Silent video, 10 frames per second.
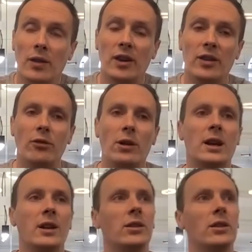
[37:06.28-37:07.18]
they, they
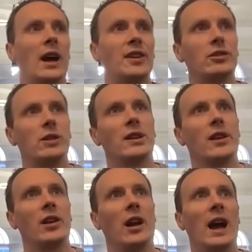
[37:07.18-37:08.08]
reckon NASA reckon
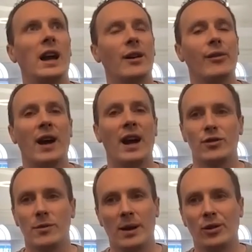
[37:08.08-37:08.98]
there's a lagging
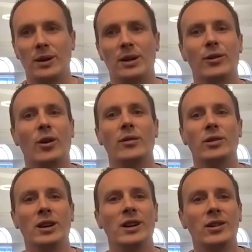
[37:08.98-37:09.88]
factor about 25
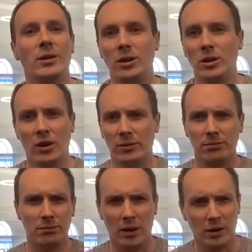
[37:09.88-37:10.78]
years. I mean, you guys
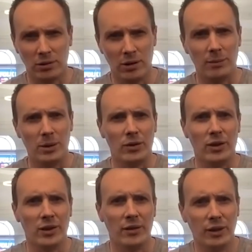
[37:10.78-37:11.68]
might correct me on
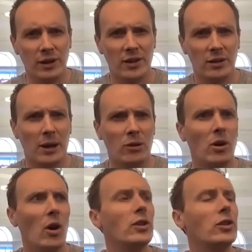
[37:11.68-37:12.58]
this. I think that's about right.